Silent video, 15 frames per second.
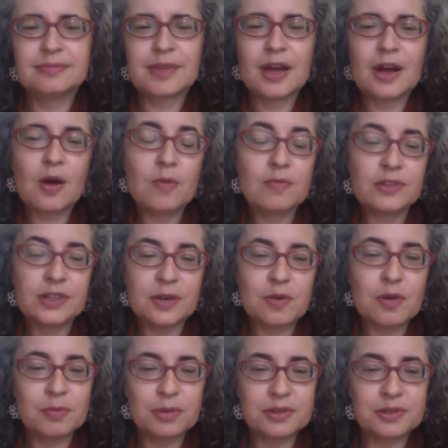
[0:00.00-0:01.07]
Hopefully it
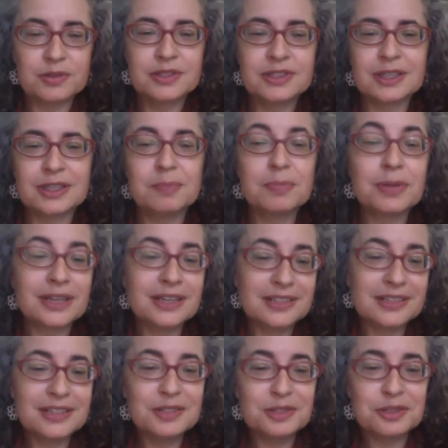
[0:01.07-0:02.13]
won't put you to sleep, but
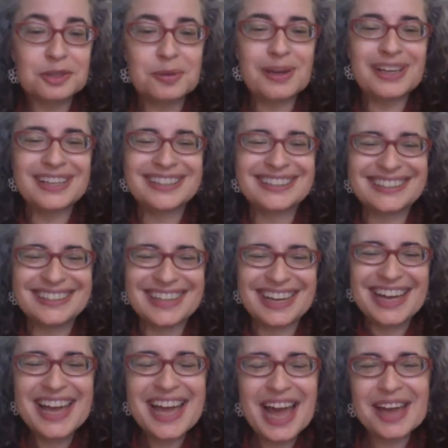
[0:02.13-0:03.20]
it should.
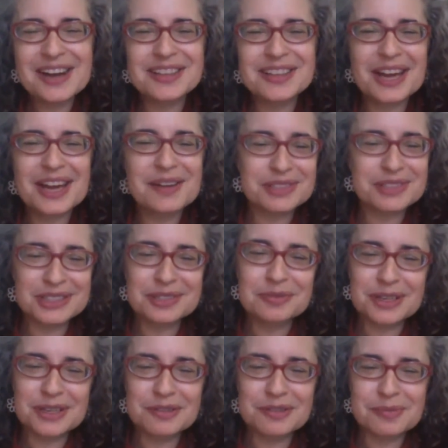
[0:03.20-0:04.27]
I don't think I would just
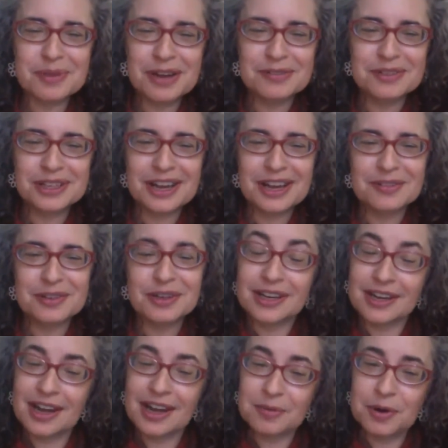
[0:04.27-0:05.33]
read it from cover to cover
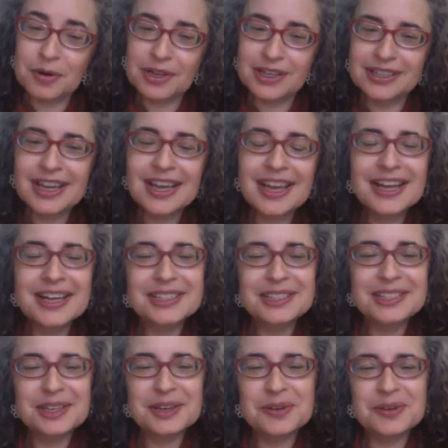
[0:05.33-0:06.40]
and I wrote it.
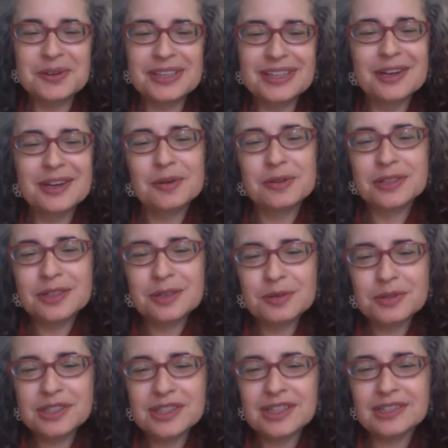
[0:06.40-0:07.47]
So, you know,
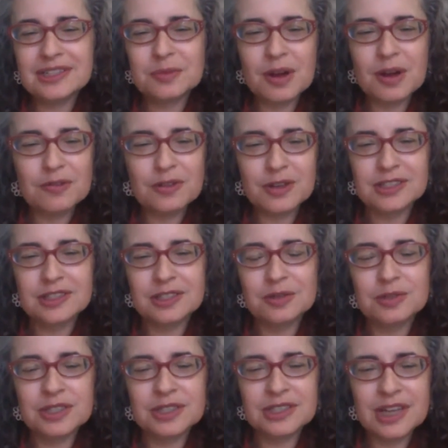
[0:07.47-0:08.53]
use it as a reference.
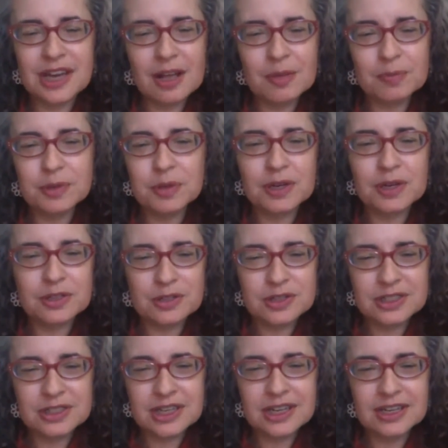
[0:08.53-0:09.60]
Use it to help you
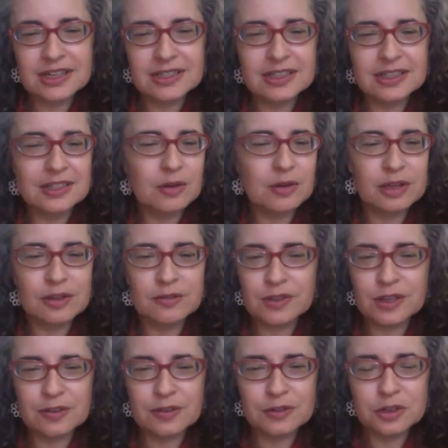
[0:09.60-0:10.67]
understand, you know,
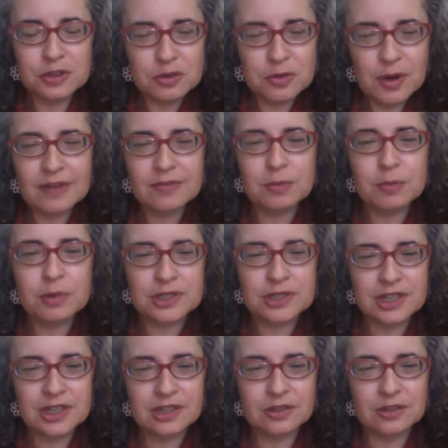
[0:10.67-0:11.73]
if you have a
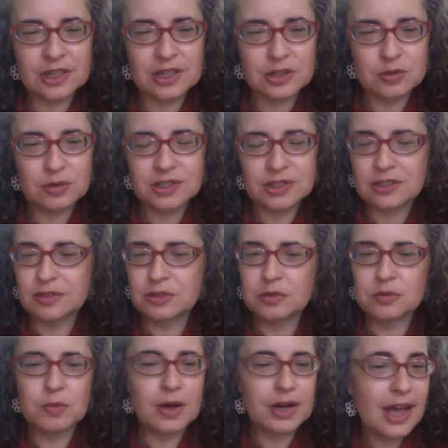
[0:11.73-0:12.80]
particular interest, you
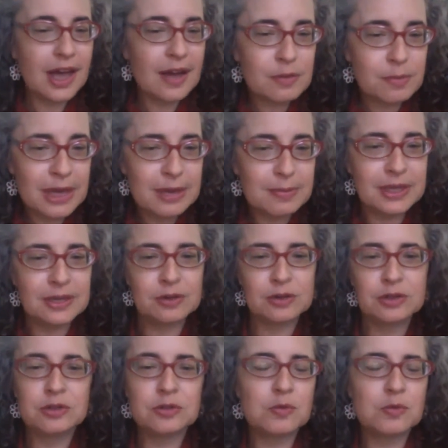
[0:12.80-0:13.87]
want to have a baby or
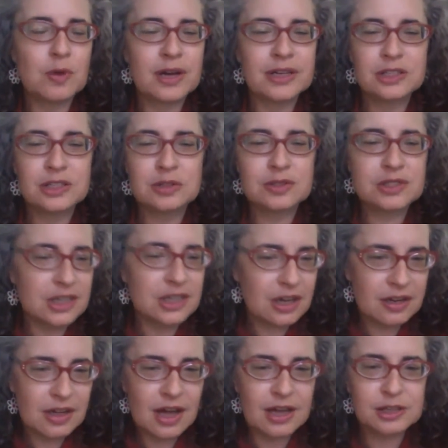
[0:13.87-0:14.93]
you want to stay
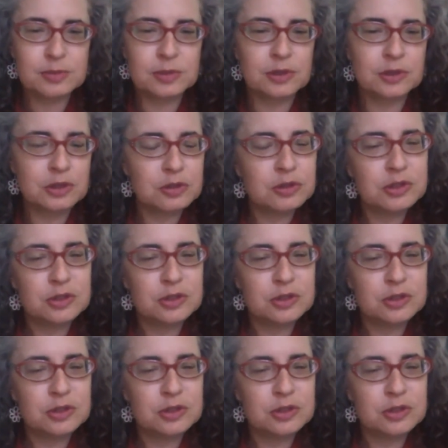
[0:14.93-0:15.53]
out of the hospital, you